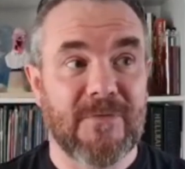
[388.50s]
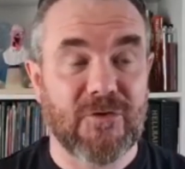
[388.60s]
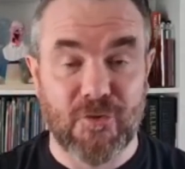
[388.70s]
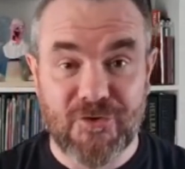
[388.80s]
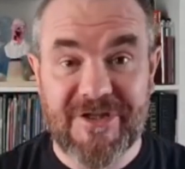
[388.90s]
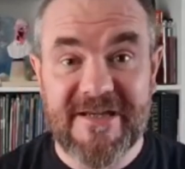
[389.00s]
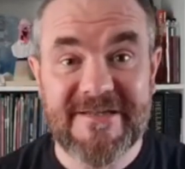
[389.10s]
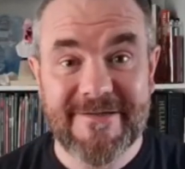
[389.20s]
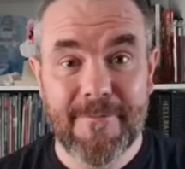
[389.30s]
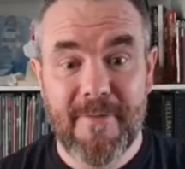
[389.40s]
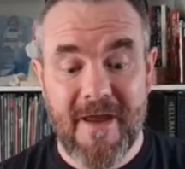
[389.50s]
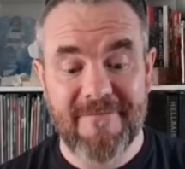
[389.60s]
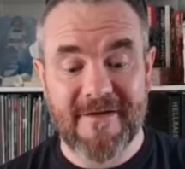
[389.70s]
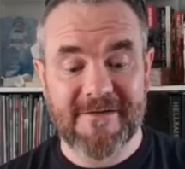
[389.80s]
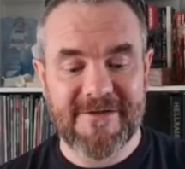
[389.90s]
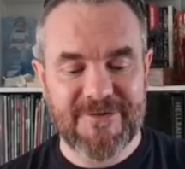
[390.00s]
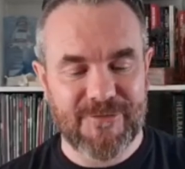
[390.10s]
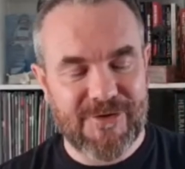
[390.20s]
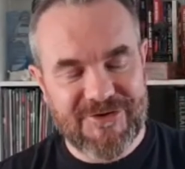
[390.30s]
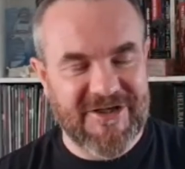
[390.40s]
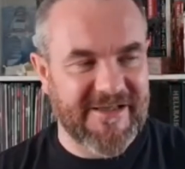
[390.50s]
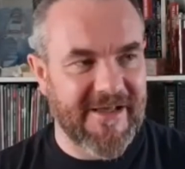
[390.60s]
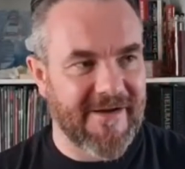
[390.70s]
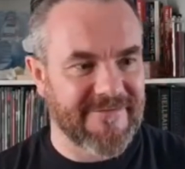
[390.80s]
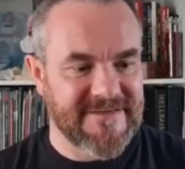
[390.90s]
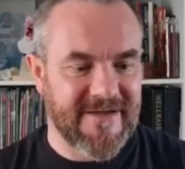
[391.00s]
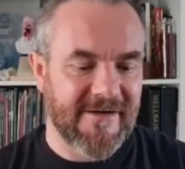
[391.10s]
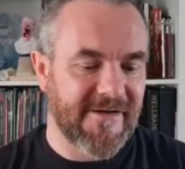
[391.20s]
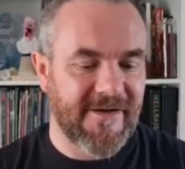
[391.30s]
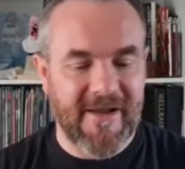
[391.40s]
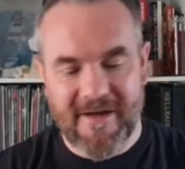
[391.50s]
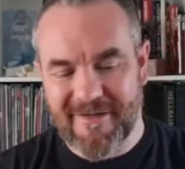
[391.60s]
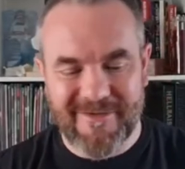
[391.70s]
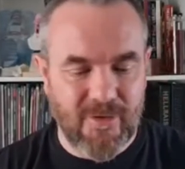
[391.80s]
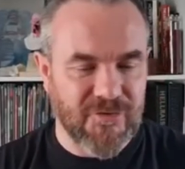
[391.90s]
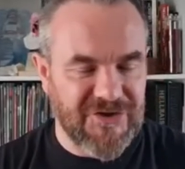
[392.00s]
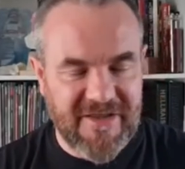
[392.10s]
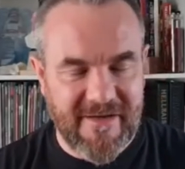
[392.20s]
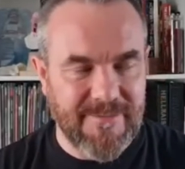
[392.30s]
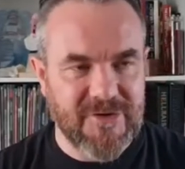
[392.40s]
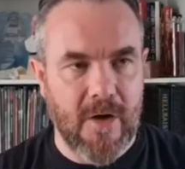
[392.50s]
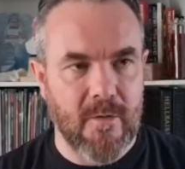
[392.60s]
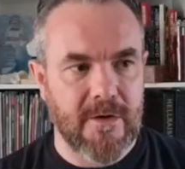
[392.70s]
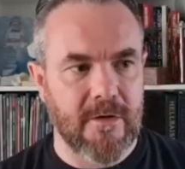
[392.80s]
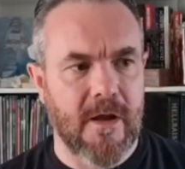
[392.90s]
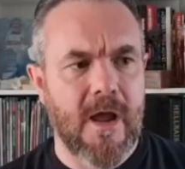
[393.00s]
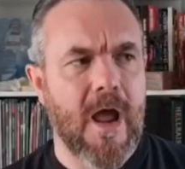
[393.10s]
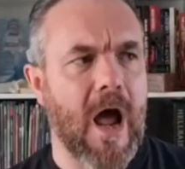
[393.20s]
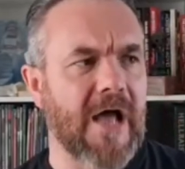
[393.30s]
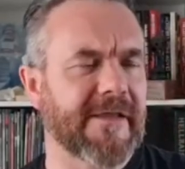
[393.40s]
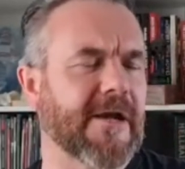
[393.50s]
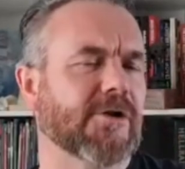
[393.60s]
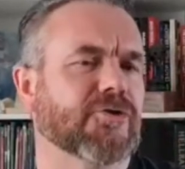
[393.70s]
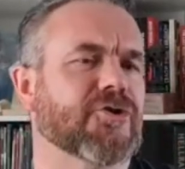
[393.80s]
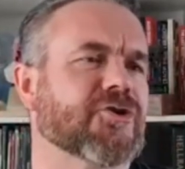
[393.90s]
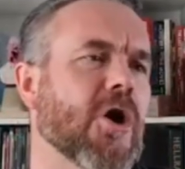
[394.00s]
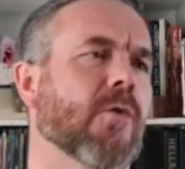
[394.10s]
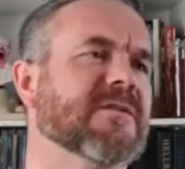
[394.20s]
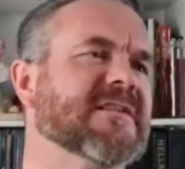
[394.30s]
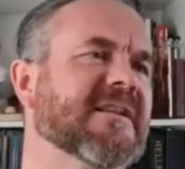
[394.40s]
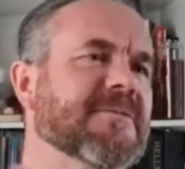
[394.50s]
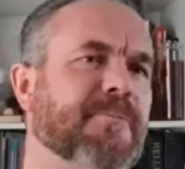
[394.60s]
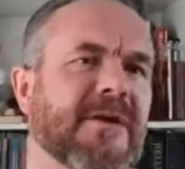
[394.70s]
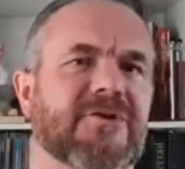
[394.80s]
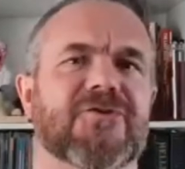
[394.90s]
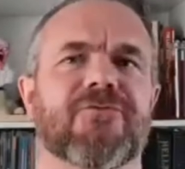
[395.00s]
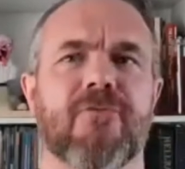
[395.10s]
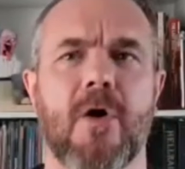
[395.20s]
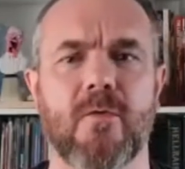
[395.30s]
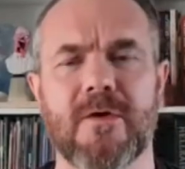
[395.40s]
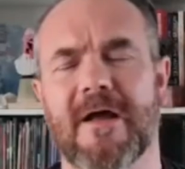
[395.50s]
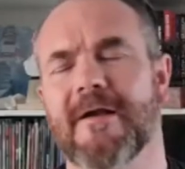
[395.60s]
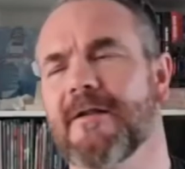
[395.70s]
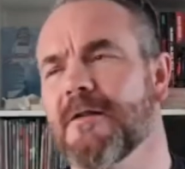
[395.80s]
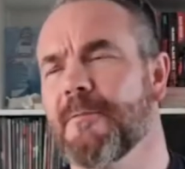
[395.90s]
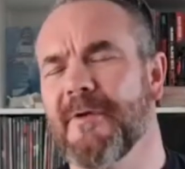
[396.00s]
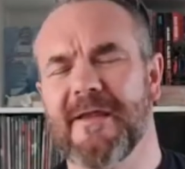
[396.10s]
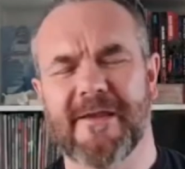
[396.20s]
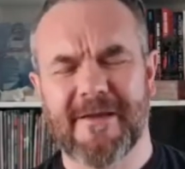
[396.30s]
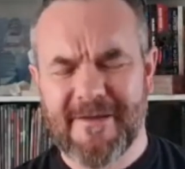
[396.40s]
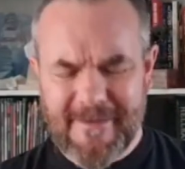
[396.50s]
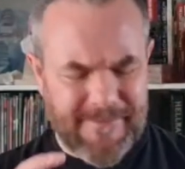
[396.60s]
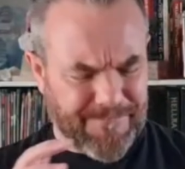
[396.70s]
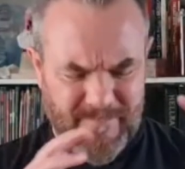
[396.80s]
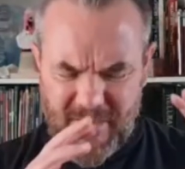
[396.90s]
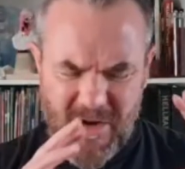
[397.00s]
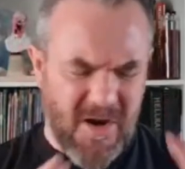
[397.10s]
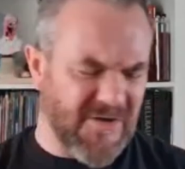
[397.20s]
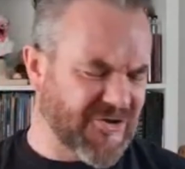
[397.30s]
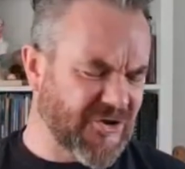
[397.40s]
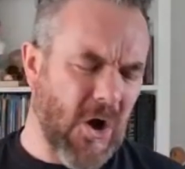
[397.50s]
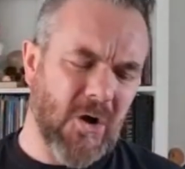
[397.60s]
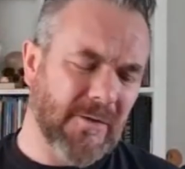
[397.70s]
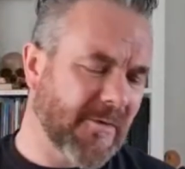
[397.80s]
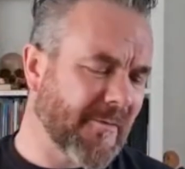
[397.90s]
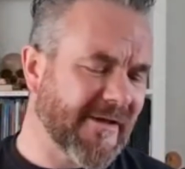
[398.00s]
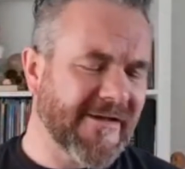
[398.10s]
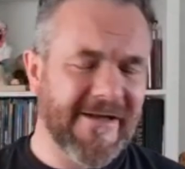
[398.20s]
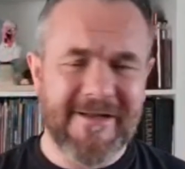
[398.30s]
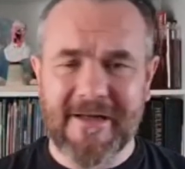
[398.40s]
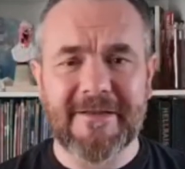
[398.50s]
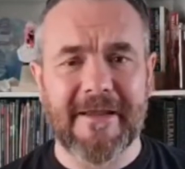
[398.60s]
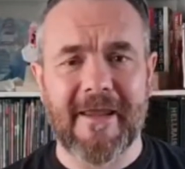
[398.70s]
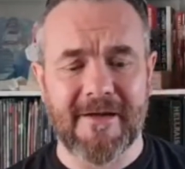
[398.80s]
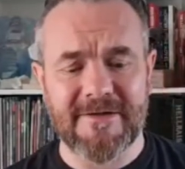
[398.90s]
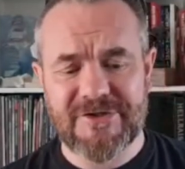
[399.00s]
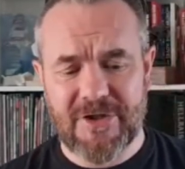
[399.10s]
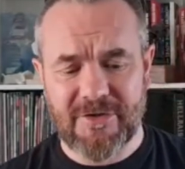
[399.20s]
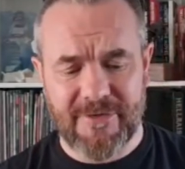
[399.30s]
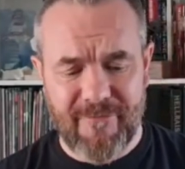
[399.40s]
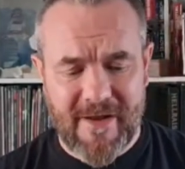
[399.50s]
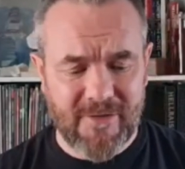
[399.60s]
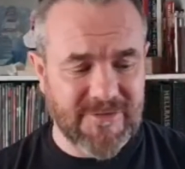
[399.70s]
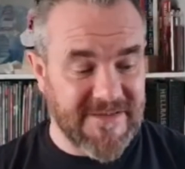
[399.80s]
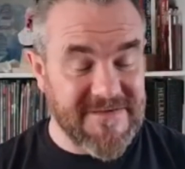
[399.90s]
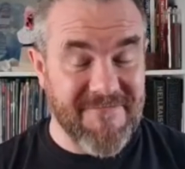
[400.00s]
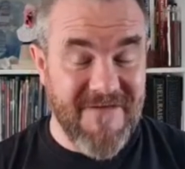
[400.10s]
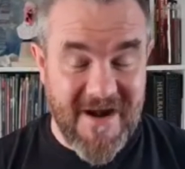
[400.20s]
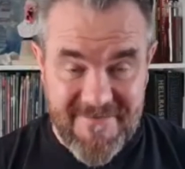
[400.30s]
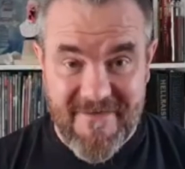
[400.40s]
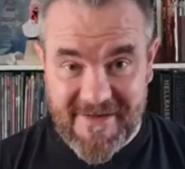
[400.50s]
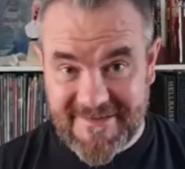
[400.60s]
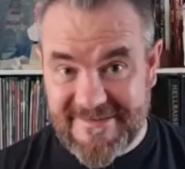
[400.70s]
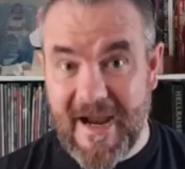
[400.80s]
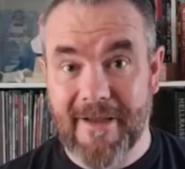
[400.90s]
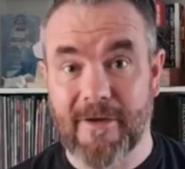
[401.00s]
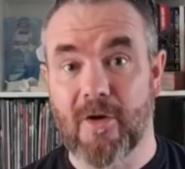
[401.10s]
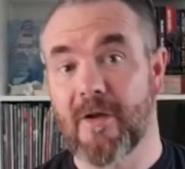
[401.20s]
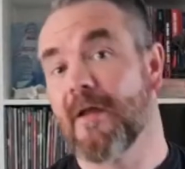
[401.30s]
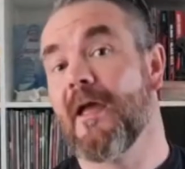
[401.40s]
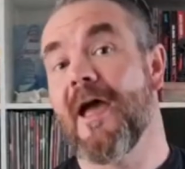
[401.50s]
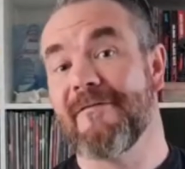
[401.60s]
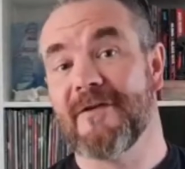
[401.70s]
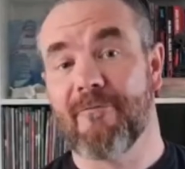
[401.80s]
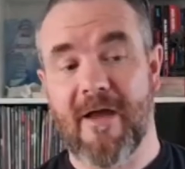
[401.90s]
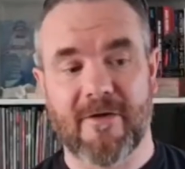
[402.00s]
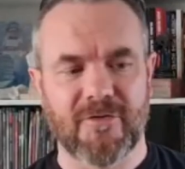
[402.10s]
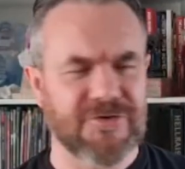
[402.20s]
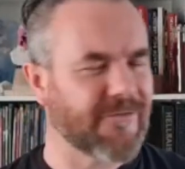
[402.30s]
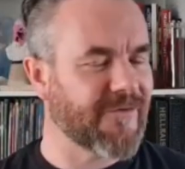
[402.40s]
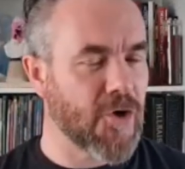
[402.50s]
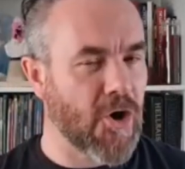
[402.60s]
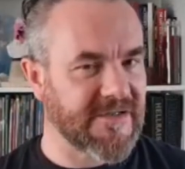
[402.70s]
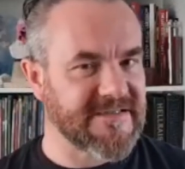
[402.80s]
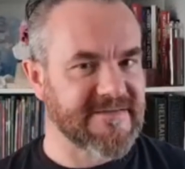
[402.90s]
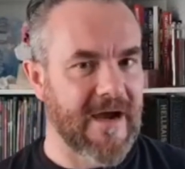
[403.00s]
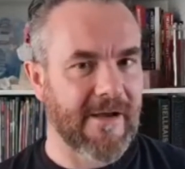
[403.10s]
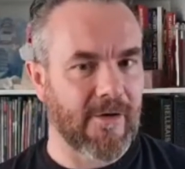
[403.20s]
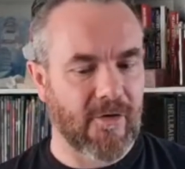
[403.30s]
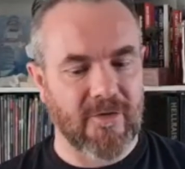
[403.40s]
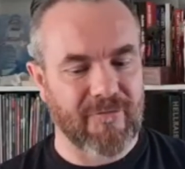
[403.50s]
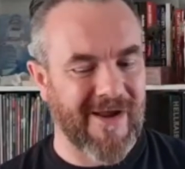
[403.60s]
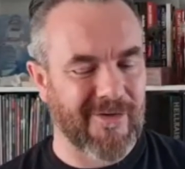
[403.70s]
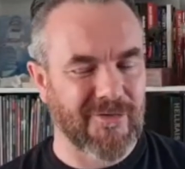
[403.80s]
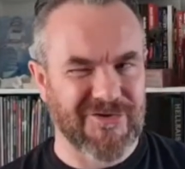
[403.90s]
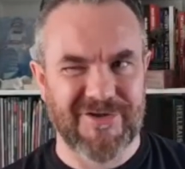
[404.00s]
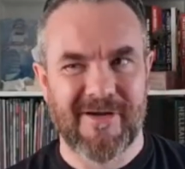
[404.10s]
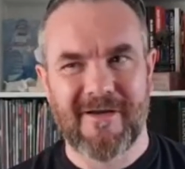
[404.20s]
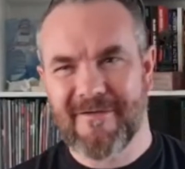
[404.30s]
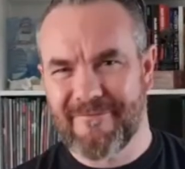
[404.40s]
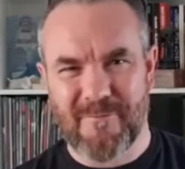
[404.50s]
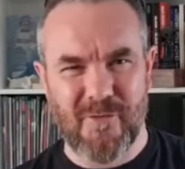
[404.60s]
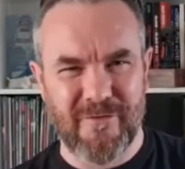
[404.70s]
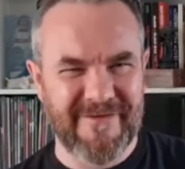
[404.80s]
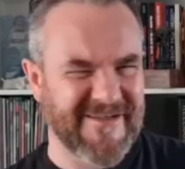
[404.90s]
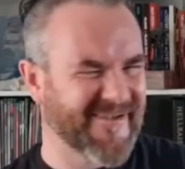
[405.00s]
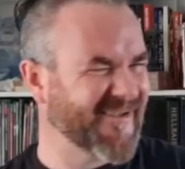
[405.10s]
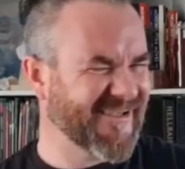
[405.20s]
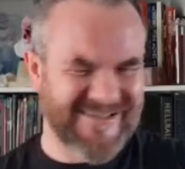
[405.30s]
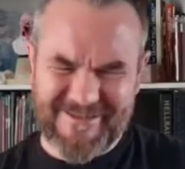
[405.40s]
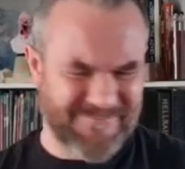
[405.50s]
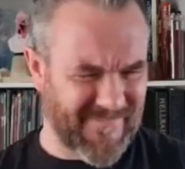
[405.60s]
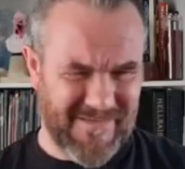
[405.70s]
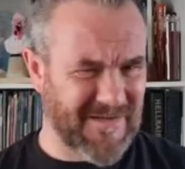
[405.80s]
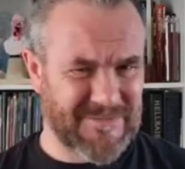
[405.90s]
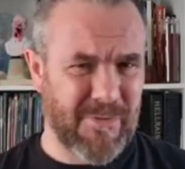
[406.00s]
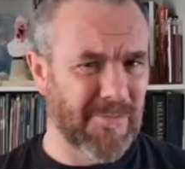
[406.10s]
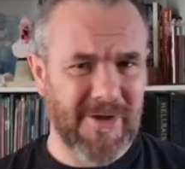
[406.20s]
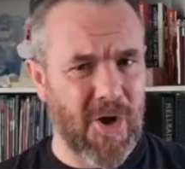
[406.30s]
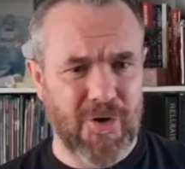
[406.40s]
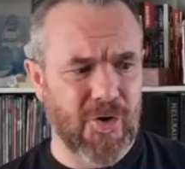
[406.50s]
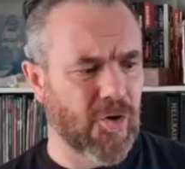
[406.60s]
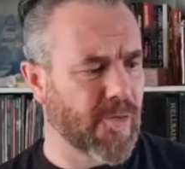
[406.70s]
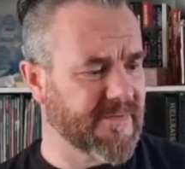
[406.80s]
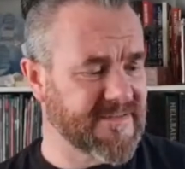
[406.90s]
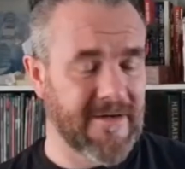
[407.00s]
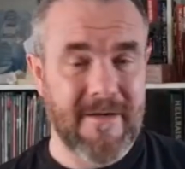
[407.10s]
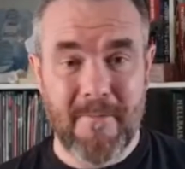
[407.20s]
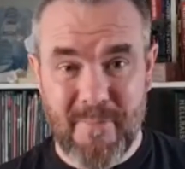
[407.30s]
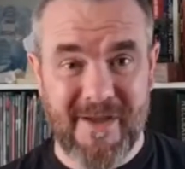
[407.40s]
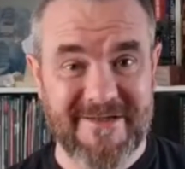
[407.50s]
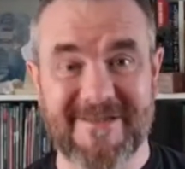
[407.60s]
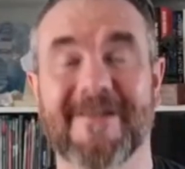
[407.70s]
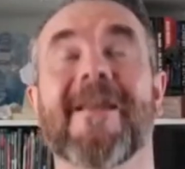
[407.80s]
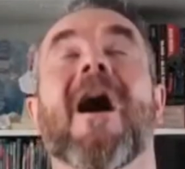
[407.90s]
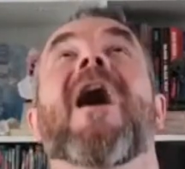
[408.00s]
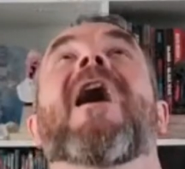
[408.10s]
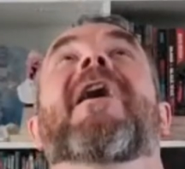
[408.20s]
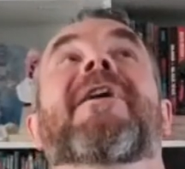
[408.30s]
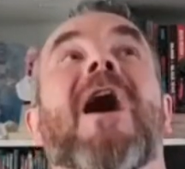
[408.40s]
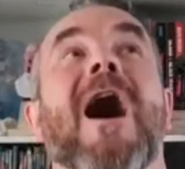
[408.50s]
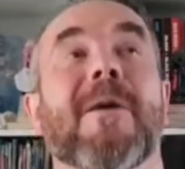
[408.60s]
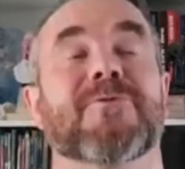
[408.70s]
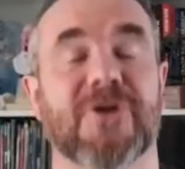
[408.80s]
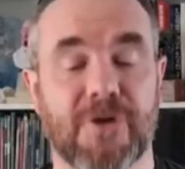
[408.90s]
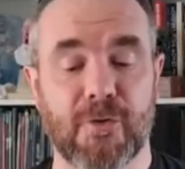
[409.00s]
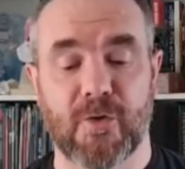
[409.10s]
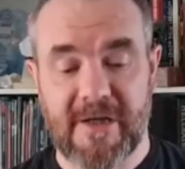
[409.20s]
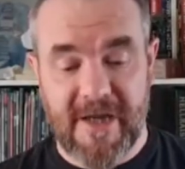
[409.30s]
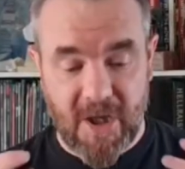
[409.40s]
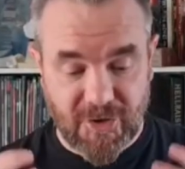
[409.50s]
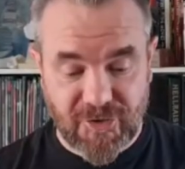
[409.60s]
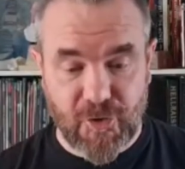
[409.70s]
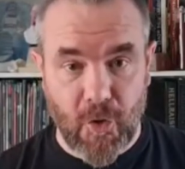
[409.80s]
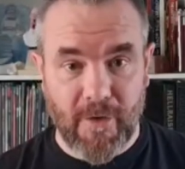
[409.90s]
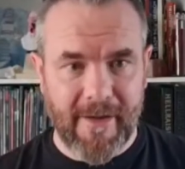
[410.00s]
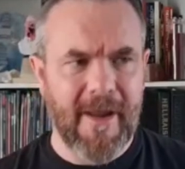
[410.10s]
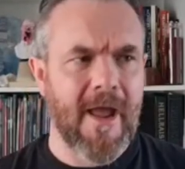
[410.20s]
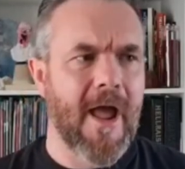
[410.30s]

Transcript: does this perfectly. So they're all sitting there having dinner and you get like the country themes going on, and then it'll just go into this big drone and it'll be, oh, it's just horrible, man. You hear like the killings on the record. It's a very, very dialogue heavy record. So if you're not into dialogue on records from movies, it's probably not your cup of tea. Personally, I absolutely adore it.